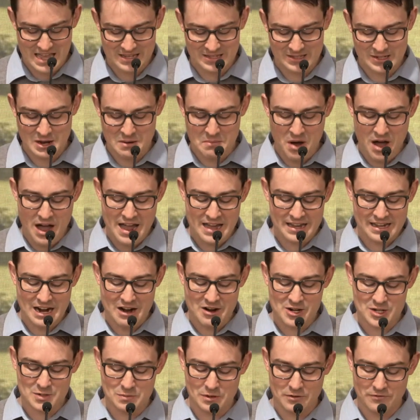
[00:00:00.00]
So my
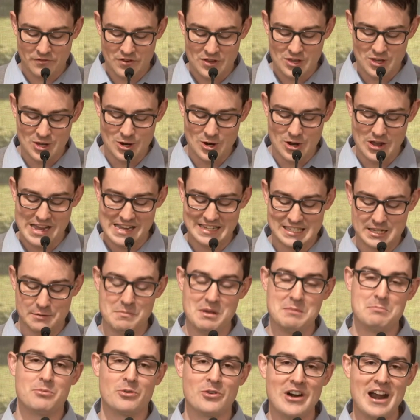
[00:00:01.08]
encouragement for you is to
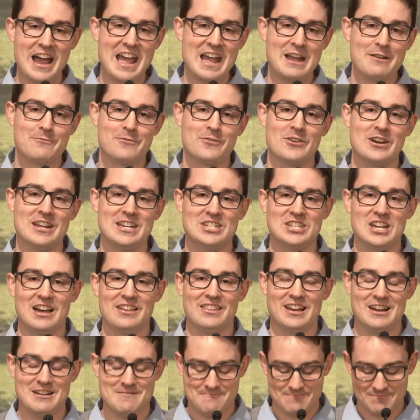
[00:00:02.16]
be praying for each
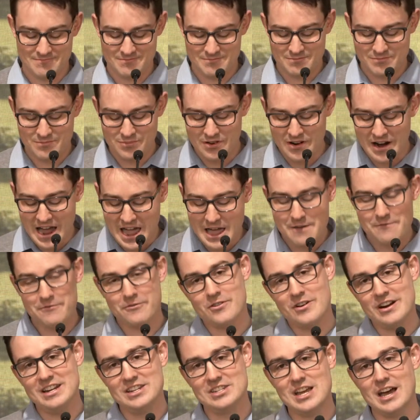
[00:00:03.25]
other. Pray
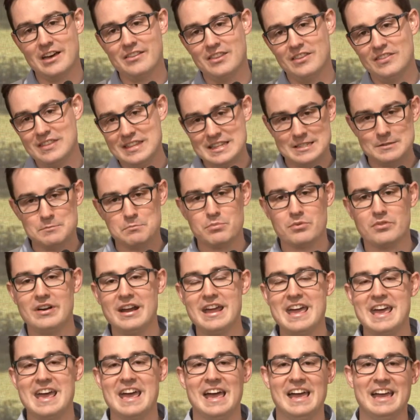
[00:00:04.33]
for each other this
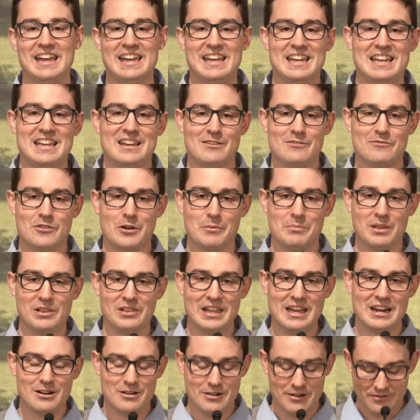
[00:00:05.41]
prayer from the
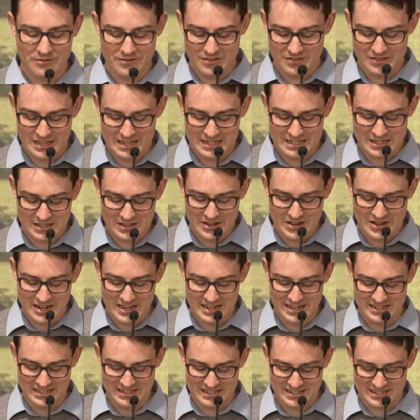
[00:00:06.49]
letter of
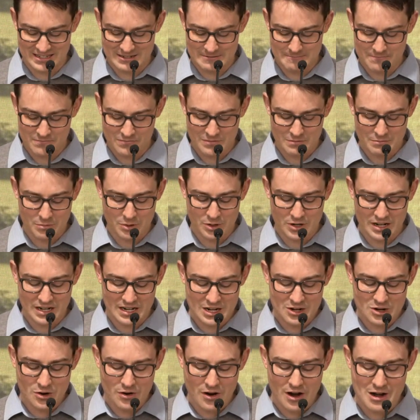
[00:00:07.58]
Thessalonians. Put it
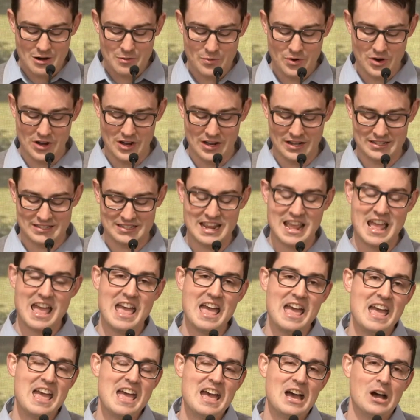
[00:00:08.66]
in your own words
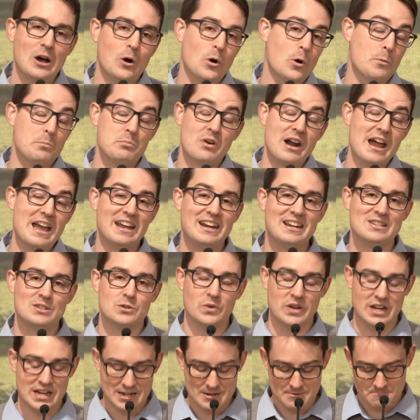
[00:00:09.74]
or pray it as
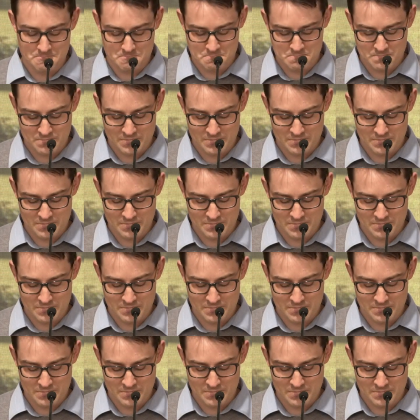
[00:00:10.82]
written.